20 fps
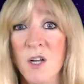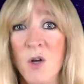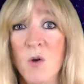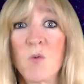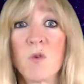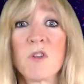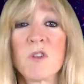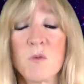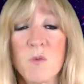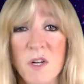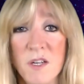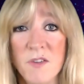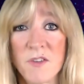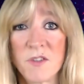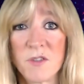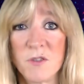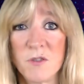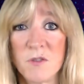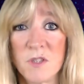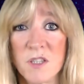were the
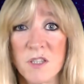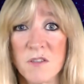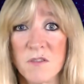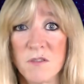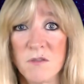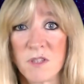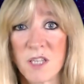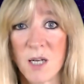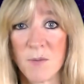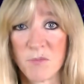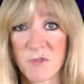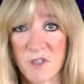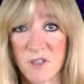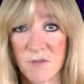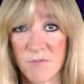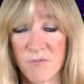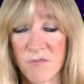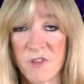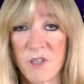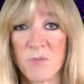ones who kept
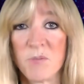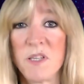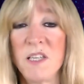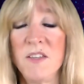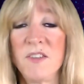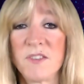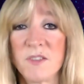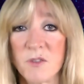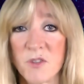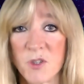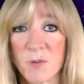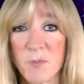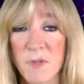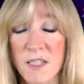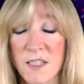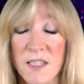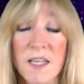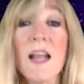the peace, so to speak.